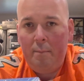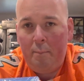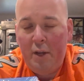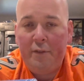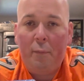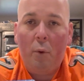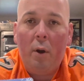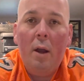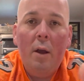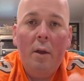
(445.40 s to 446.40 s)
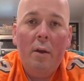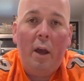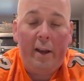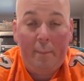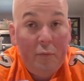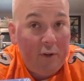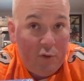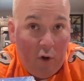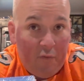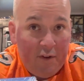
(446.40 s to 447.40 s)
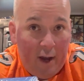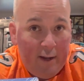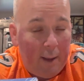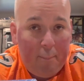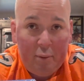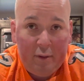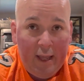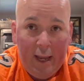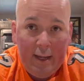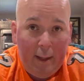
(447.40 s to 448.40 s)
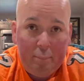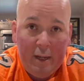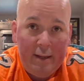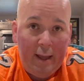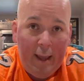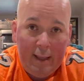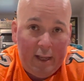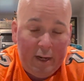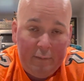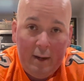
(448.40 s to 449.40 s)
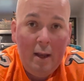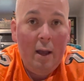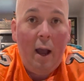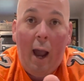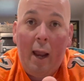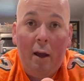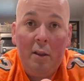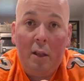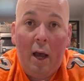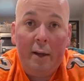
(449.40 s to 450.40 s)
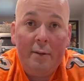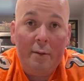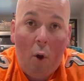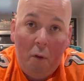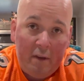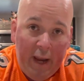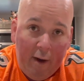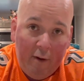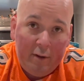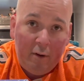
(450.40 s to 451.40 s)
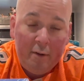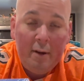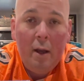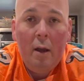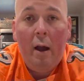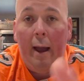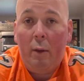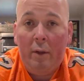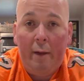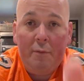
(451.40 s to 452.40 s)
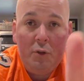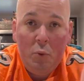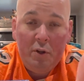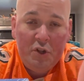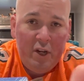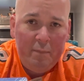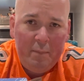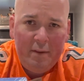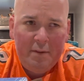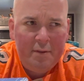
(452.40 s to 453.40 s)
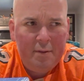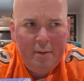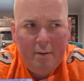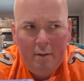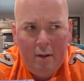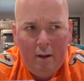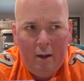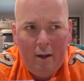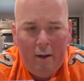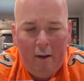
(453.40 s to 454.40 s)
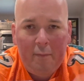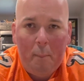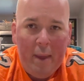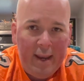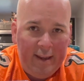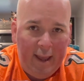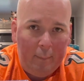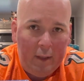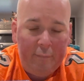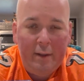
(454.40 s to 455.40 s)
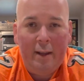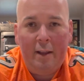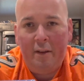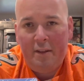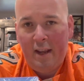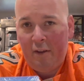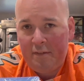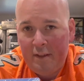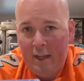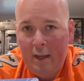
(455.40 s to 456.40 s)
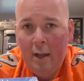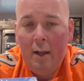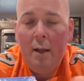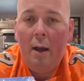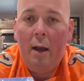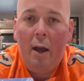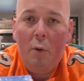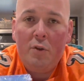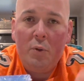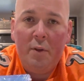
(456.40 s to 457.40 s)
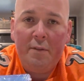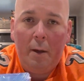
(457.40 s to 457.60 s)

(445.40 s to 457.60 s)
PS4. I got most of the trophies on it. I played the hell out of it. I unlocked all the characters. I only have 2 achievements of the main game left, and then the DLC, which was